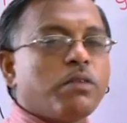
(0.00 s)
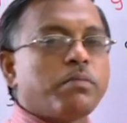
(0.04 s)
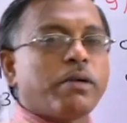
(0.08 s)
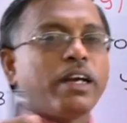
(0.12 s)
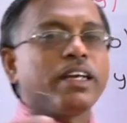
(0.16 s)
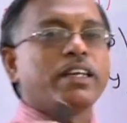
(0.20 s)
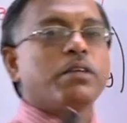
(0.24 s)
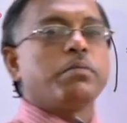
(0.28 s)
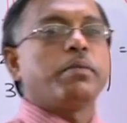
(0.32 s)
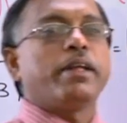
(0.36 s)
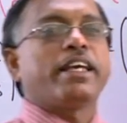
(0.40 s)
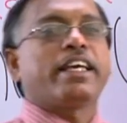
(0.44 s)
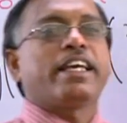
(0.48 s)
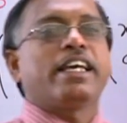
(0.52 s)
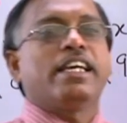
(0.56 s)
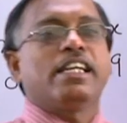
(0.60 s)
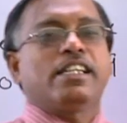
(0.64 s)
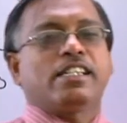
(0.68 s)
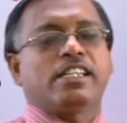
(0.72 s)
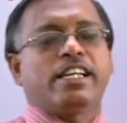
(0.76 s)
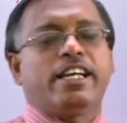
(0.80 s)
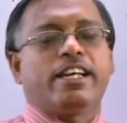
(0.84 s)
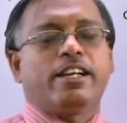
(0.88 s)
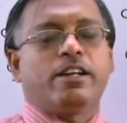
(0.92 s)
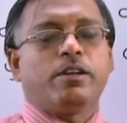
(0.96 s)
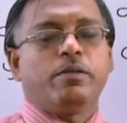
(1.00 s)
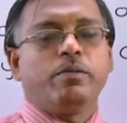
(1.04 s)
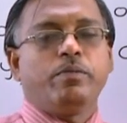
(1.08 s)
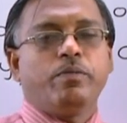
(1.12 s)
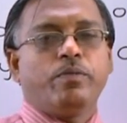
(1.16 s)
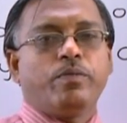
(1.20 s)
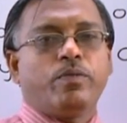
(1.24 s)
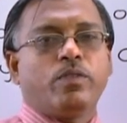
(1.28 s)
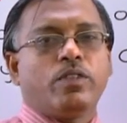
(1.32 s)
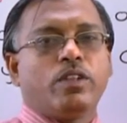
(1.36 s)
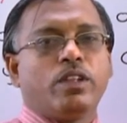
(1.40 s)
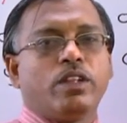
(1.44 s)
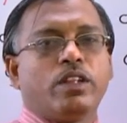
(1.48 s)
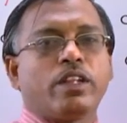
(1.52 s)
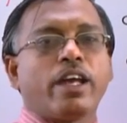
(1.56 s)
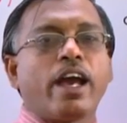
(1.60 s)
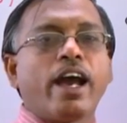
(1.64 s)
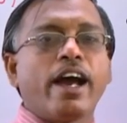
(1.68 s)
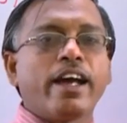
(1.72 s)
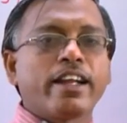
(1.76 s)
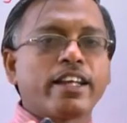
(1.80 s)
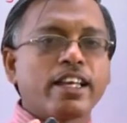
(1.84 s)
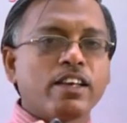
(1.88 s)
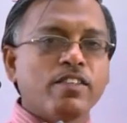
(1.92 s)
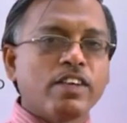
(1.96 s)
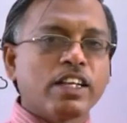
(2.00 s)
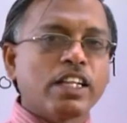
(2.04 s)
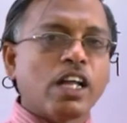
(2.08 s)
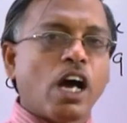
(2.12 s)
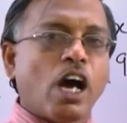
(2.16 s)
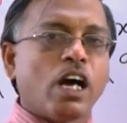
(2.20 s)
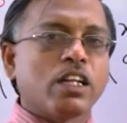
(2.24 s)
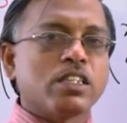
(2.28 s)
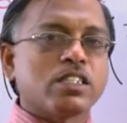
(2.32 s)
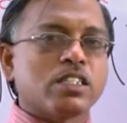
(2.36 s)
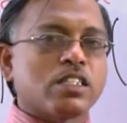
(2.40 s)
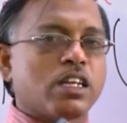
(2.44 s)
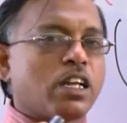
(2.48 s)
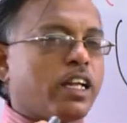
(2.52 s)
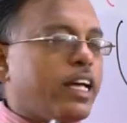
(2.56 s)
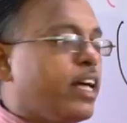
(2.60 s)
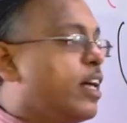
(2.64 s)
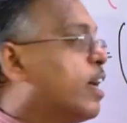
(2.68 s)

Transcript: multiplication they are giving the answer